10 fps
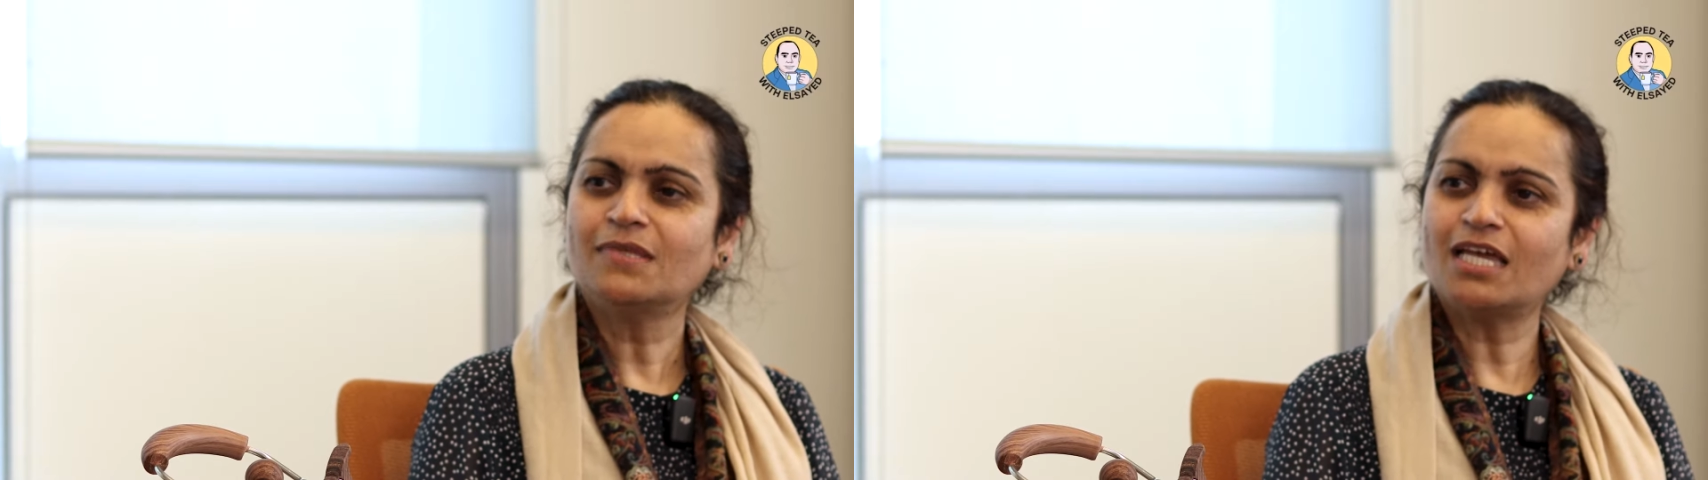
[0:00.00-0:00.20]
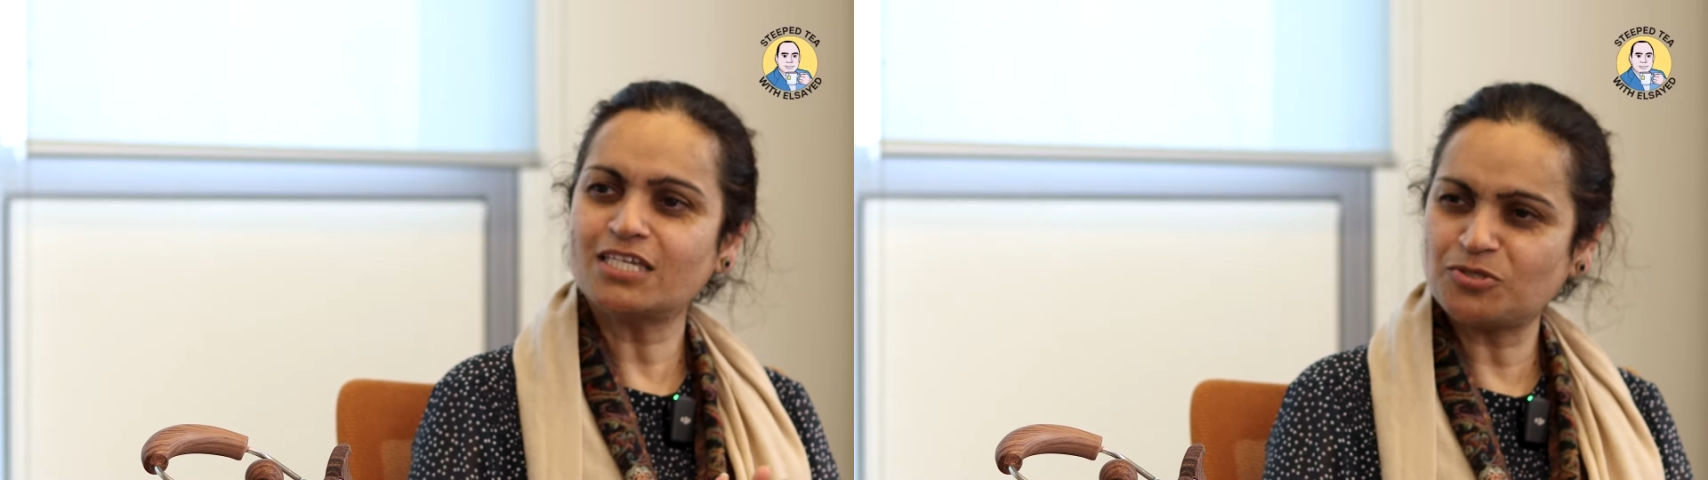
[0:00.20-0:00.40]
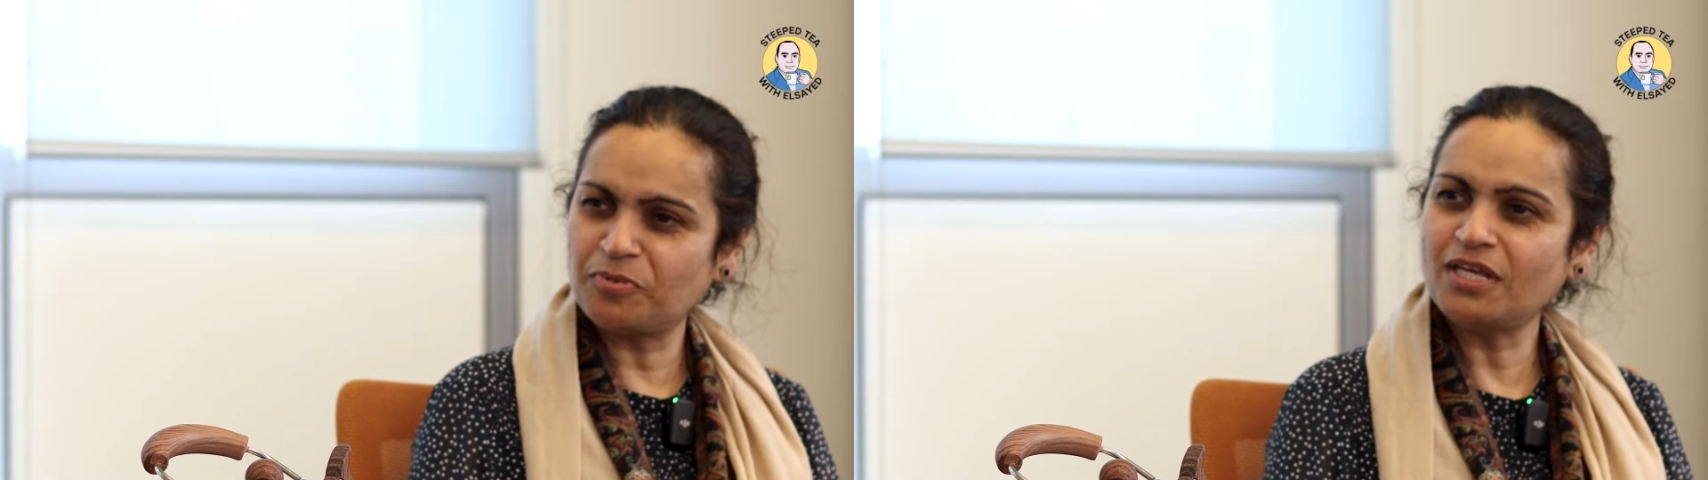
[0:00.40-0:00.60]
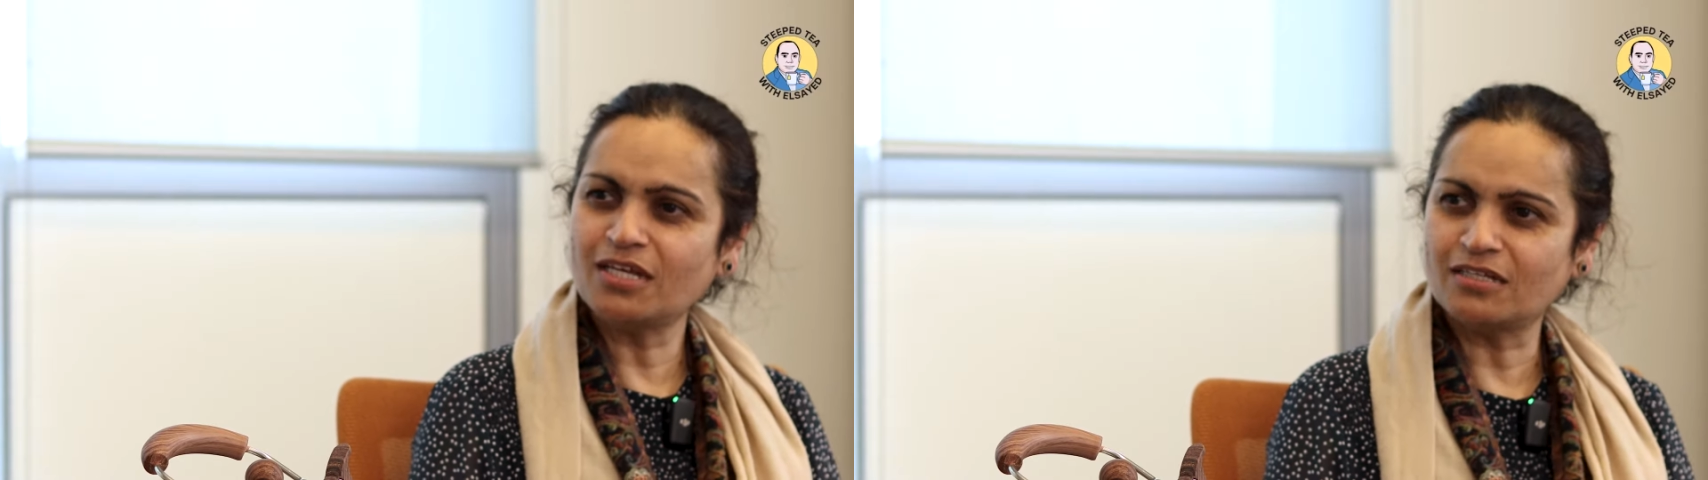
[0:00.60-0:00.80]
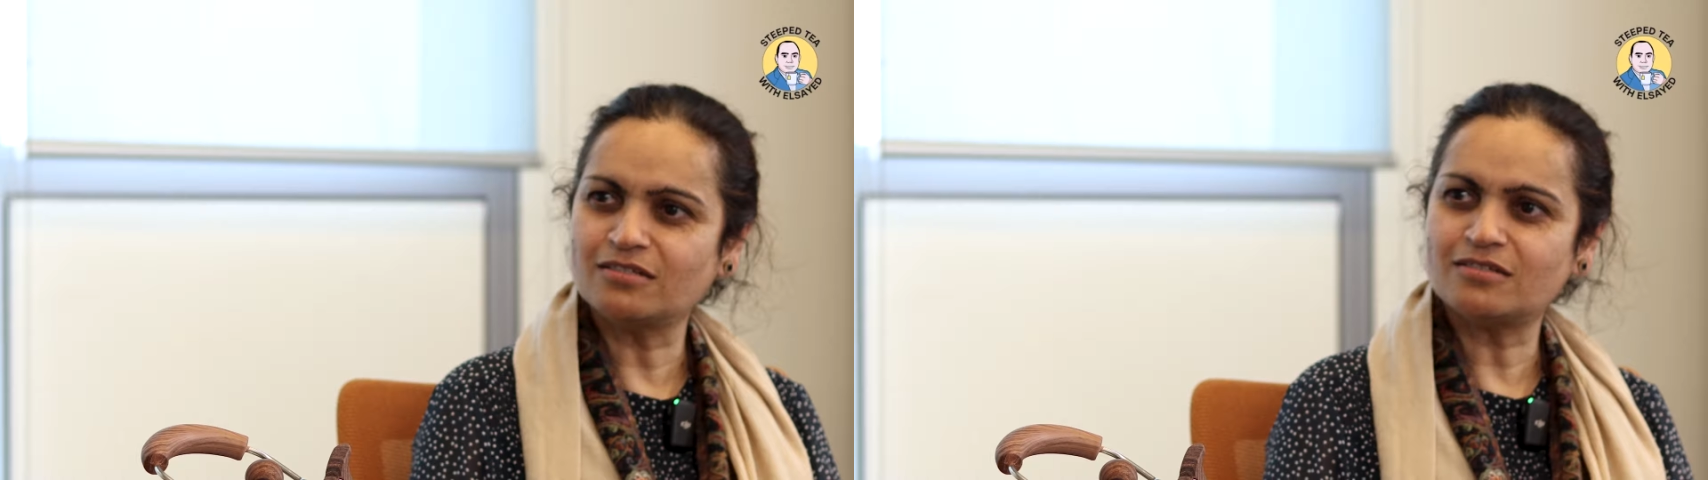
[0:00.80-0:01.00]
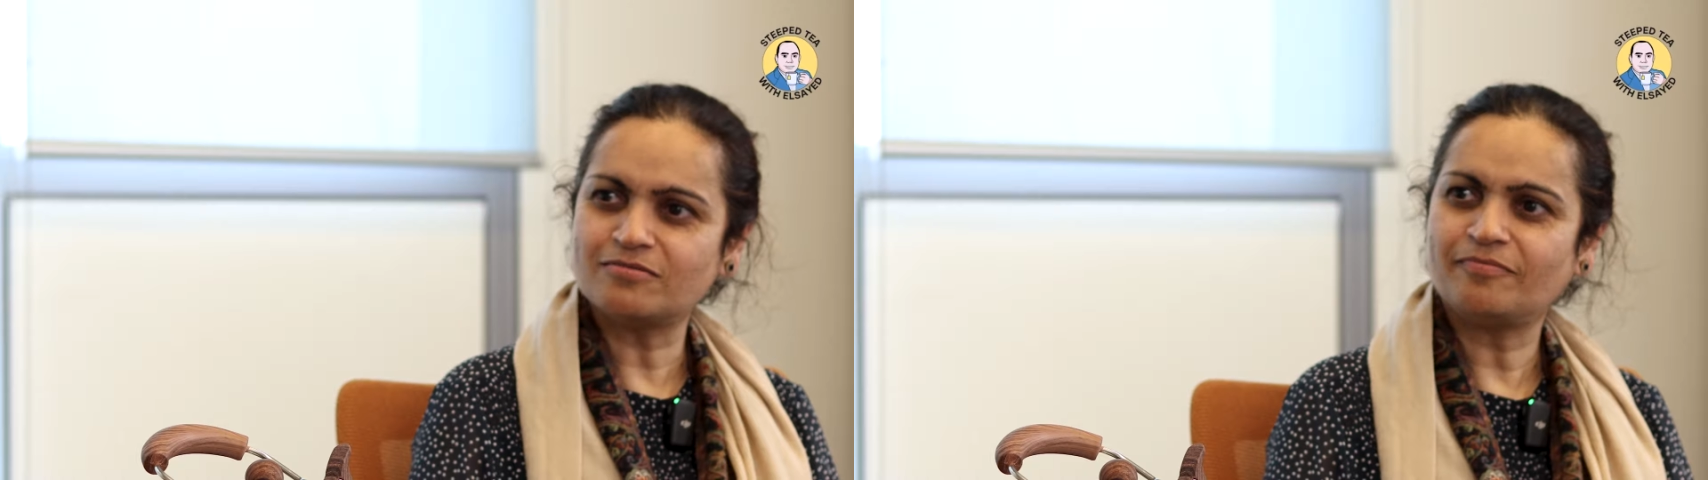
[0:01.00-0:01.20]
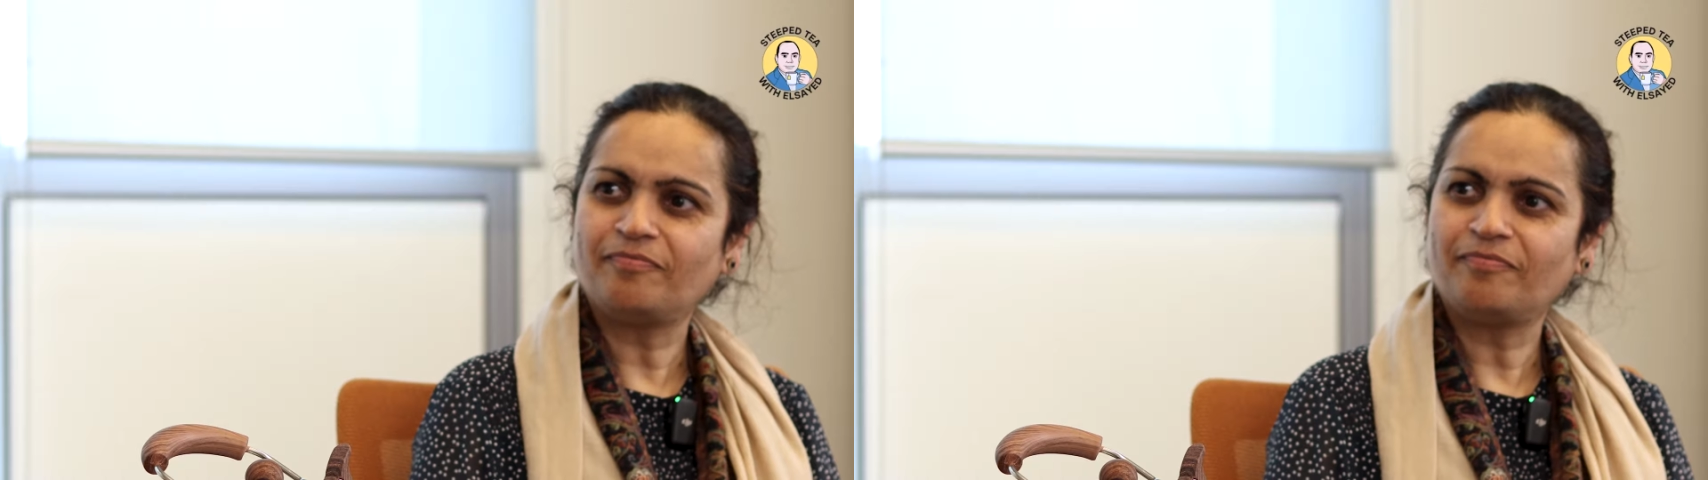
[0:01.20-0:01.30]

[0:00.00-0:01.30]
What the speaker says: experience